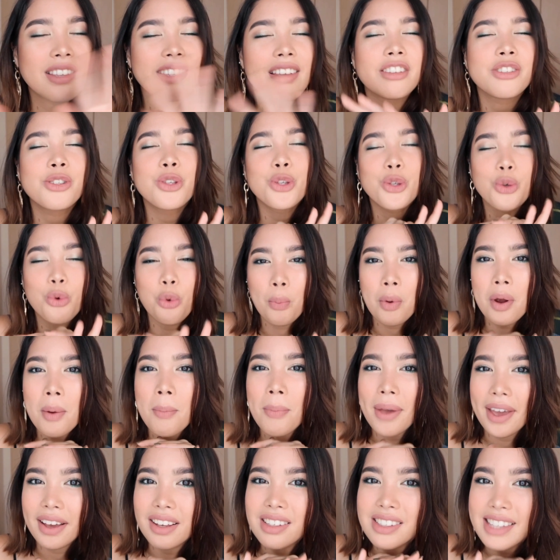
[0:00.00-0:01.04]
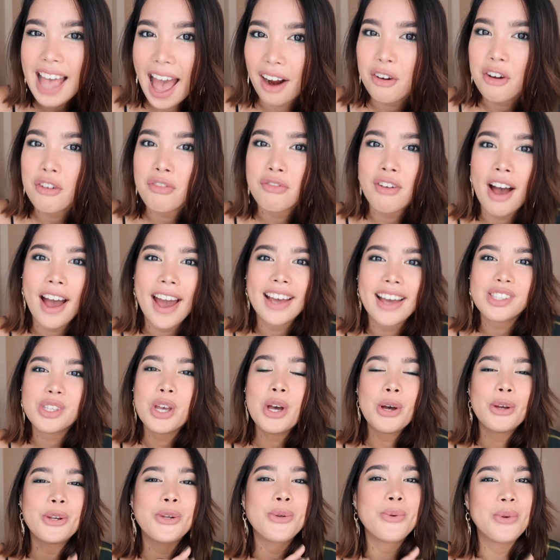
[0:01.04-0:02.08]
is a super big sacrifice
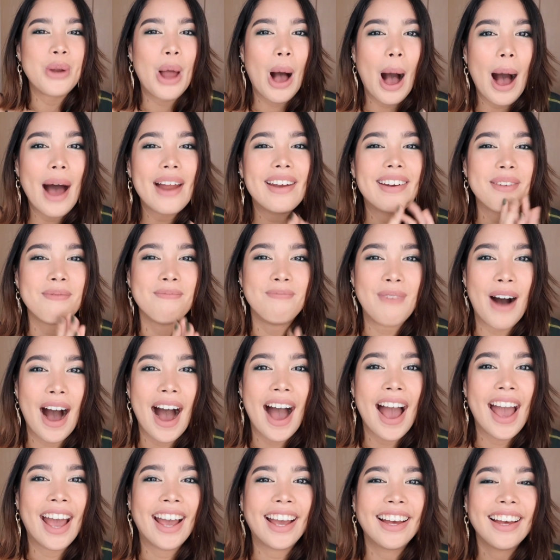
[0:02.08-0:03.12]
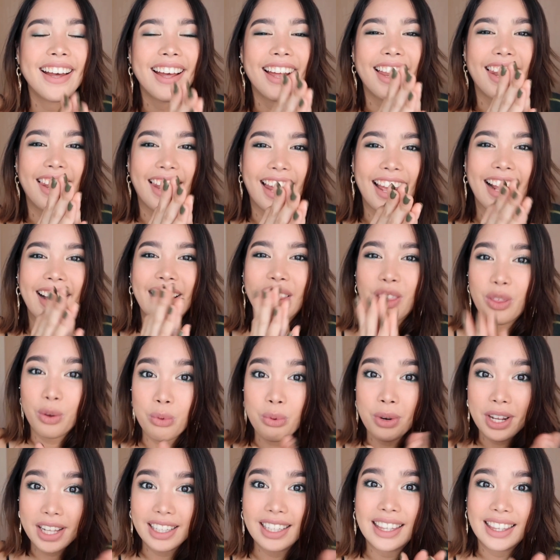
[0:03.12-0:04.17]
to not buy like the
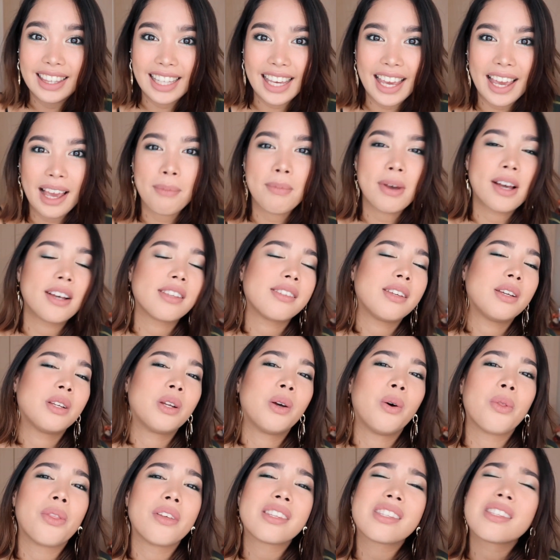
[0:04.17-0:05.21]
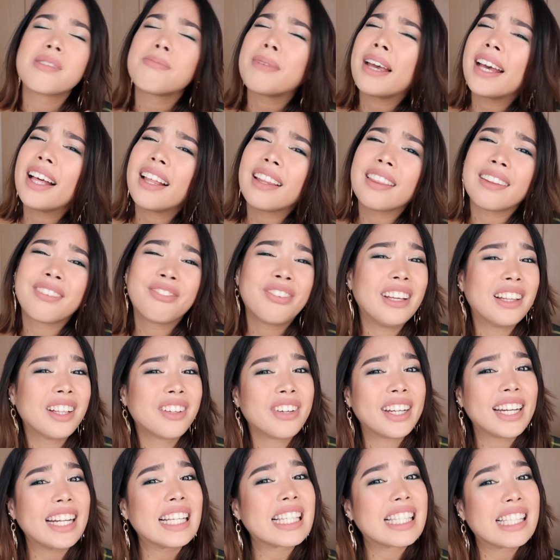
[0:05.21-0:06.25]
real thing because you know the smell, the feel
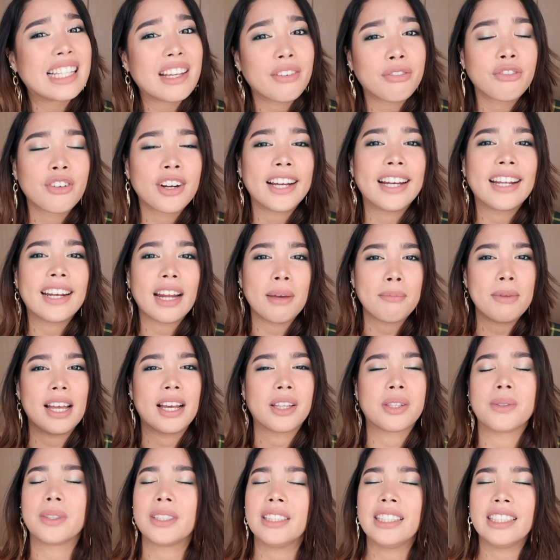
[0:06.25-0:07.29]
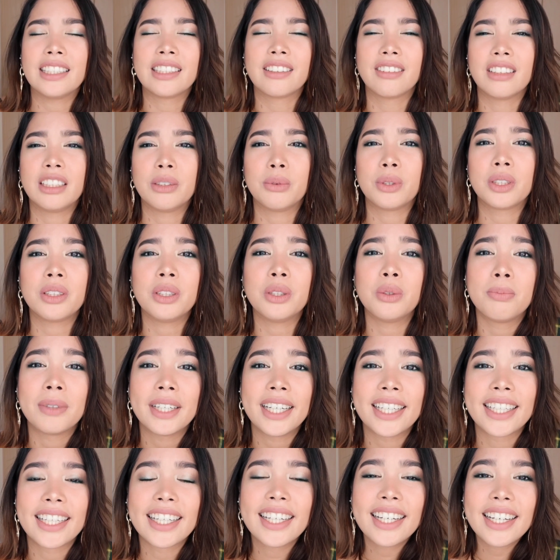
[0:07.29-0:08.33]
of it is different. I mean, I totally agree with you,
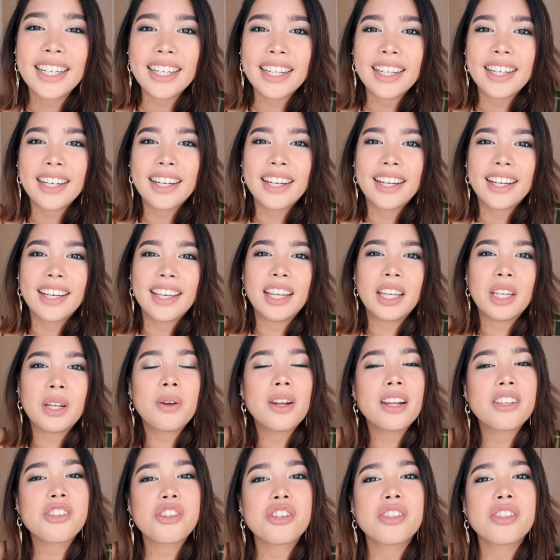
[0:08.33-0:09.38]
but you know, let's